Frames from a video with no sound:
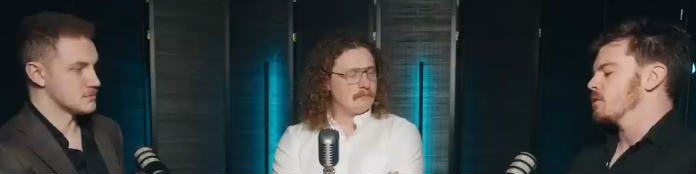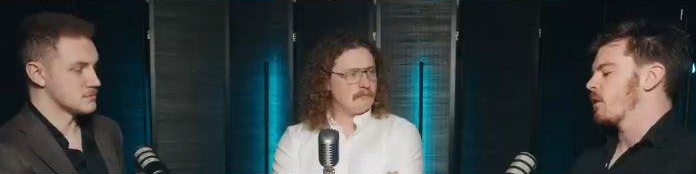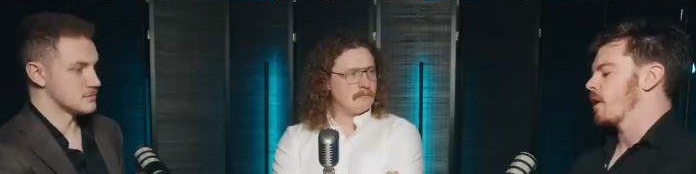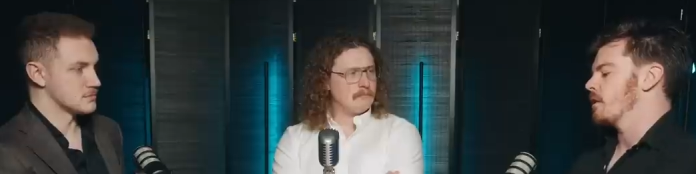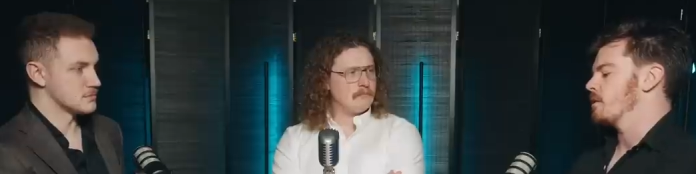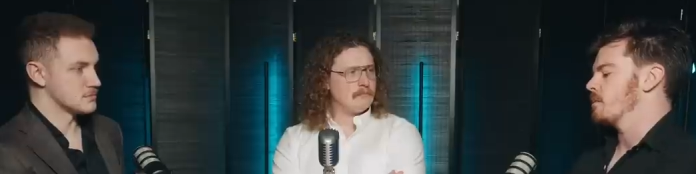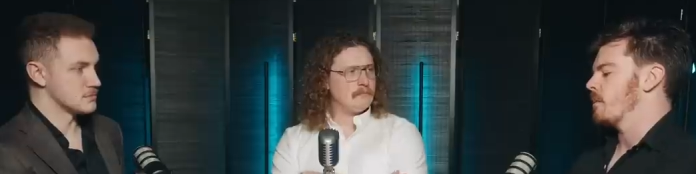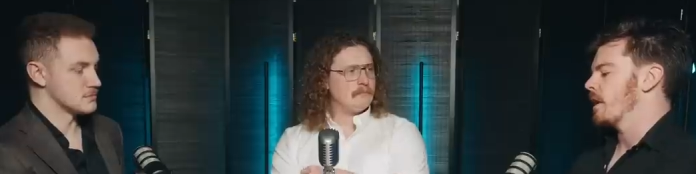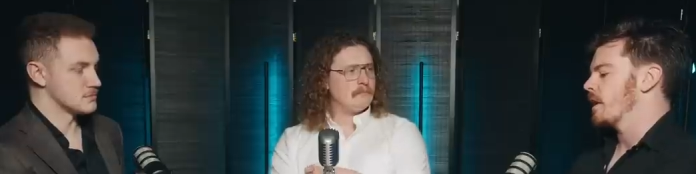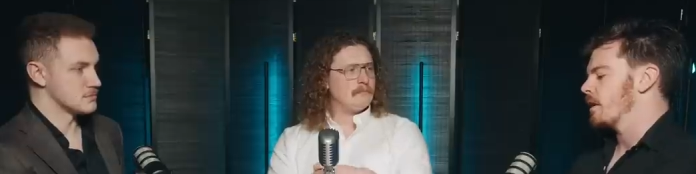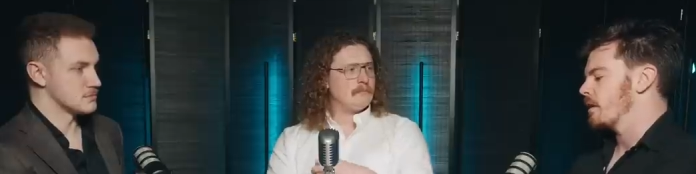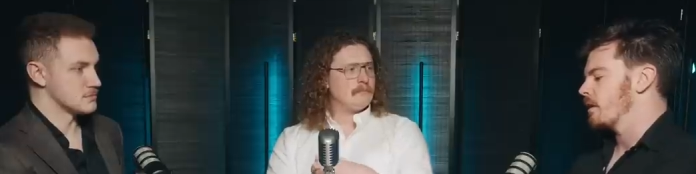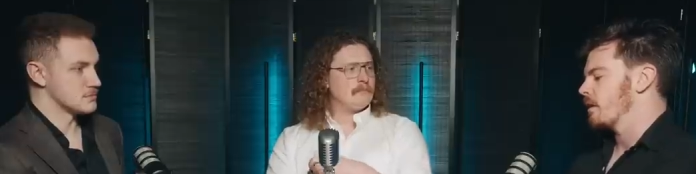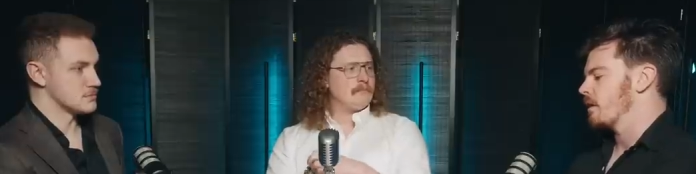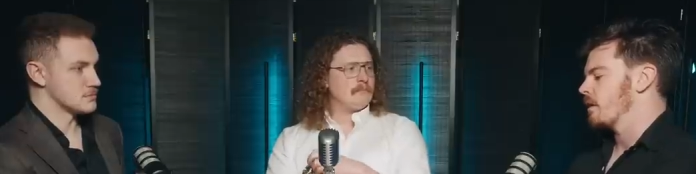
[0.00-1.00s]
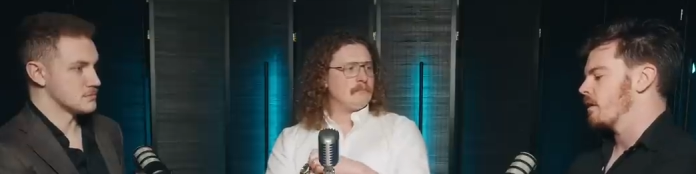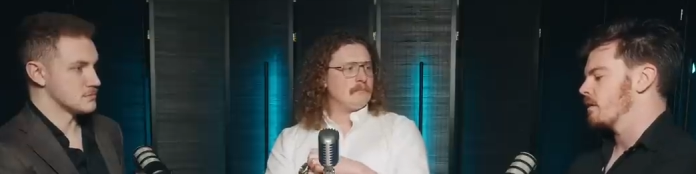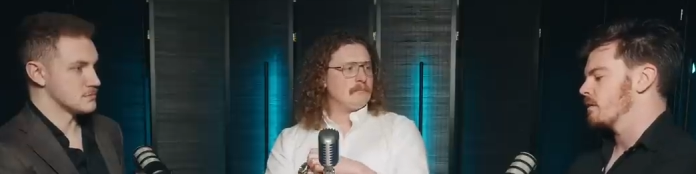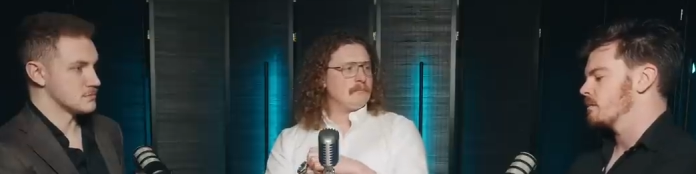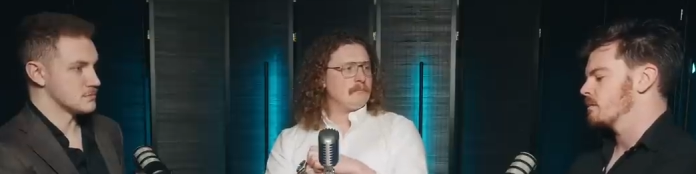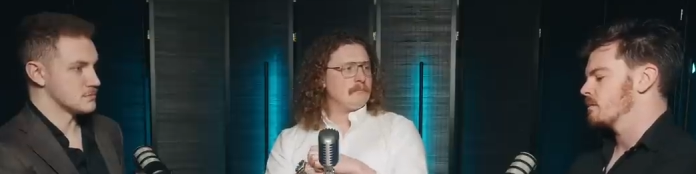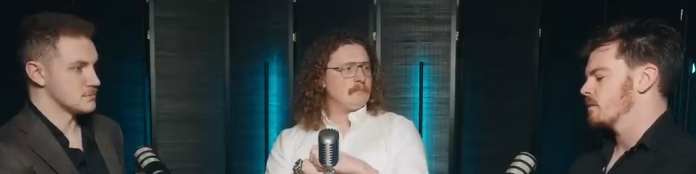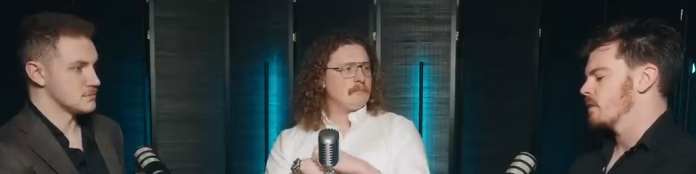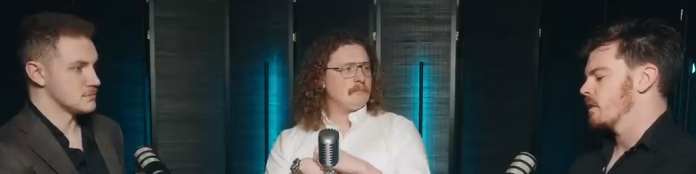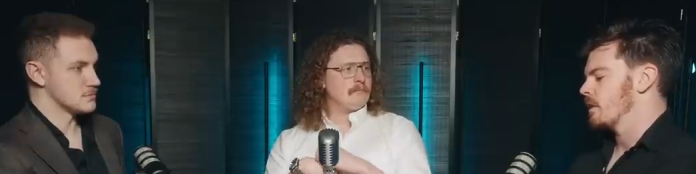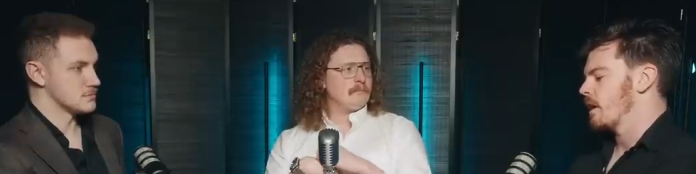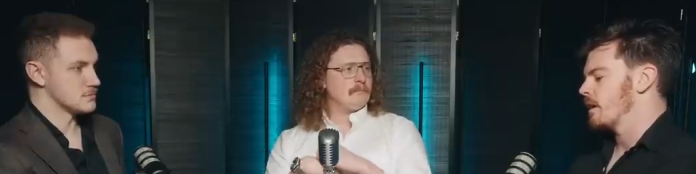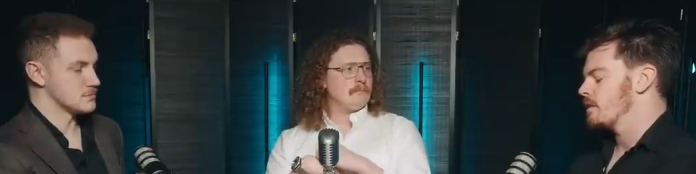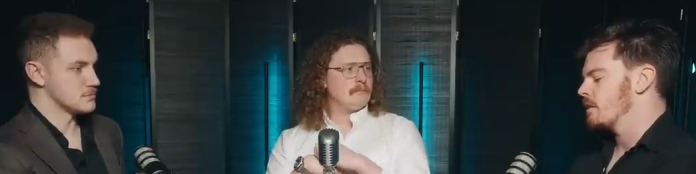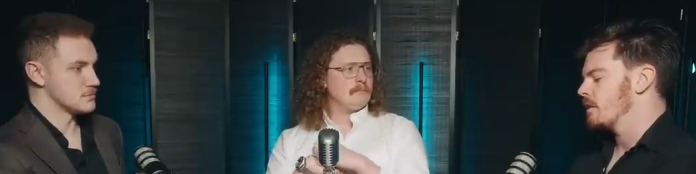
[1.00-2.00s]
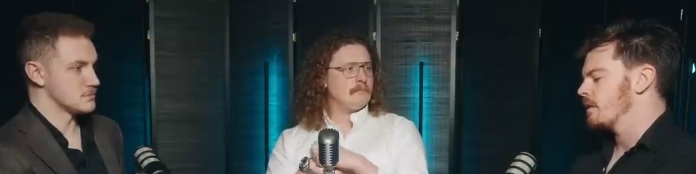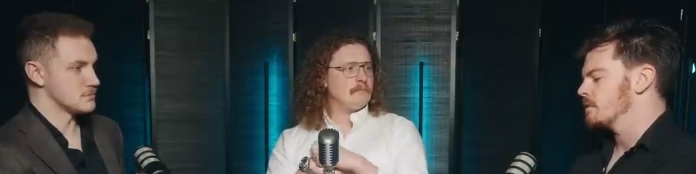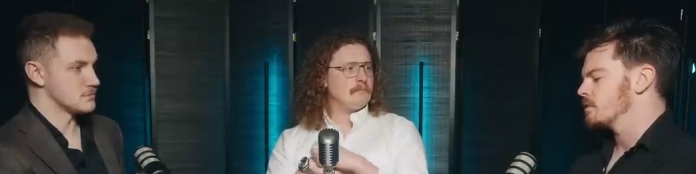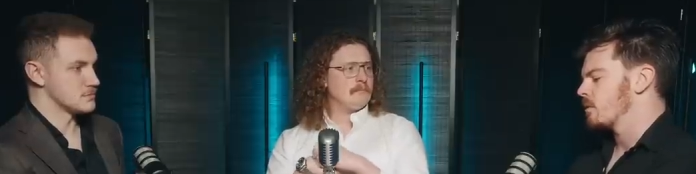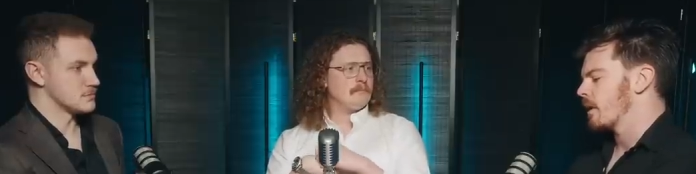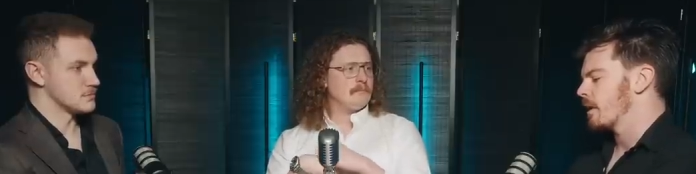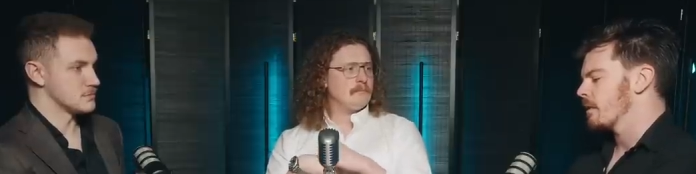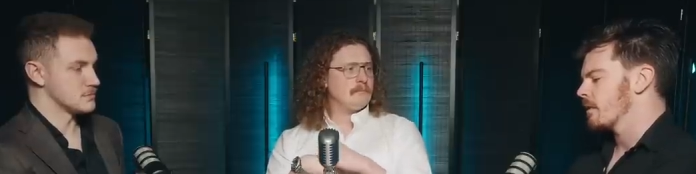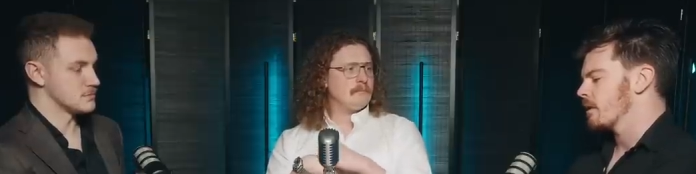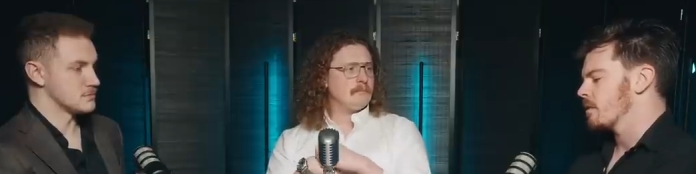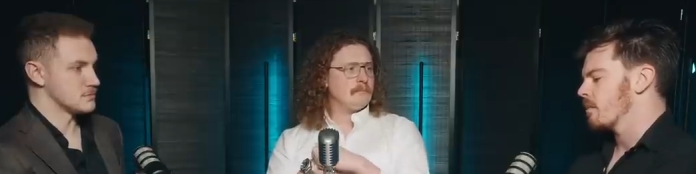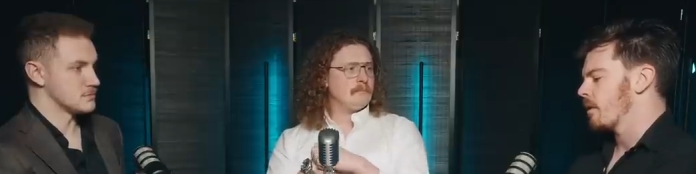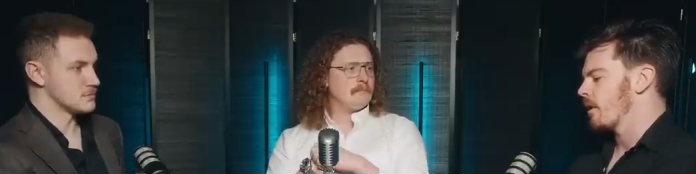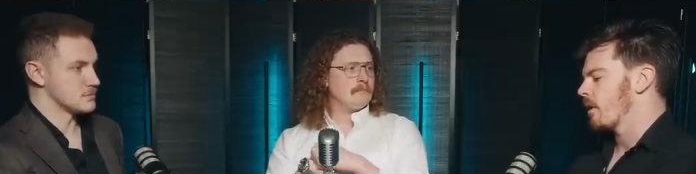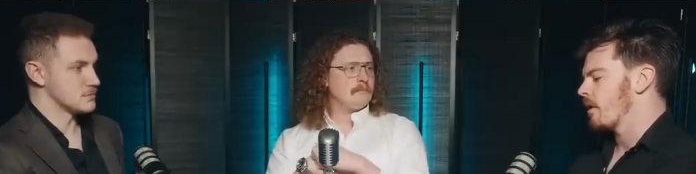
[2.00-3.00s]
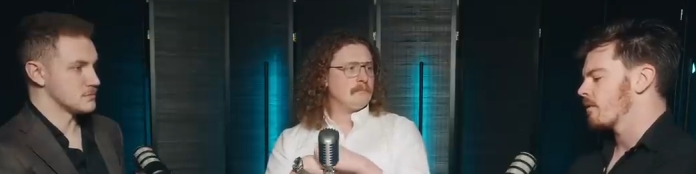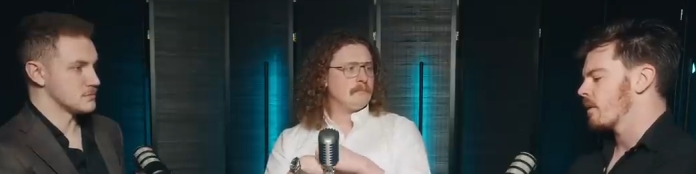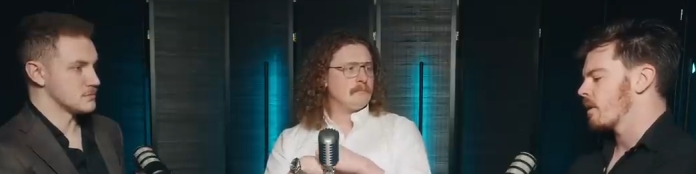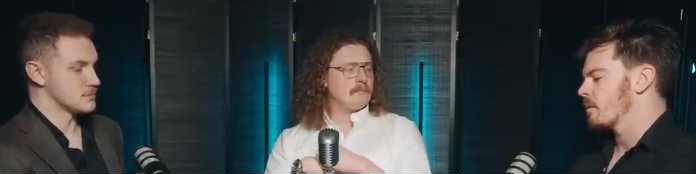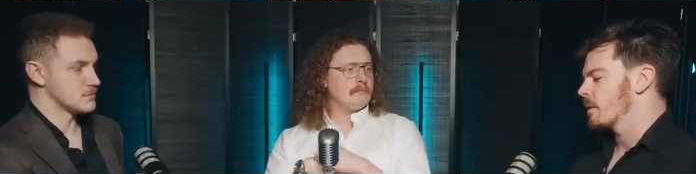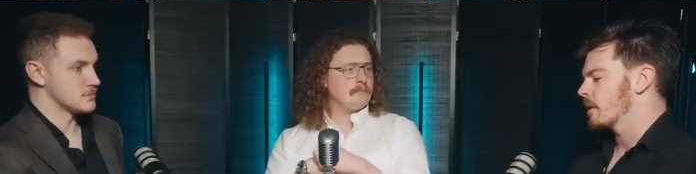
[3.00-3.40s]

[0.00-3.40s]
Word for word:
Speaker 1: try to make it a an entity that's regulated by Ofcom